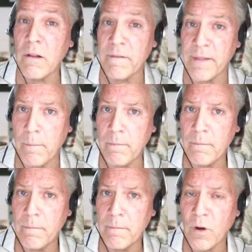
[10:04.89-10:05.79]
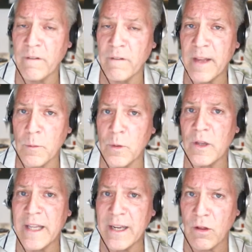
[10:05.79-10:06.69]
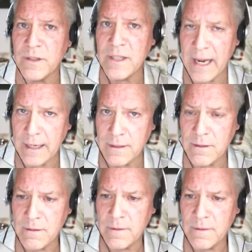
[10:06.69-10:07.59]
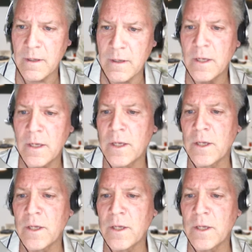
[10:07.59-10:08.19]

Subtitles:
but not all of them are available in all states.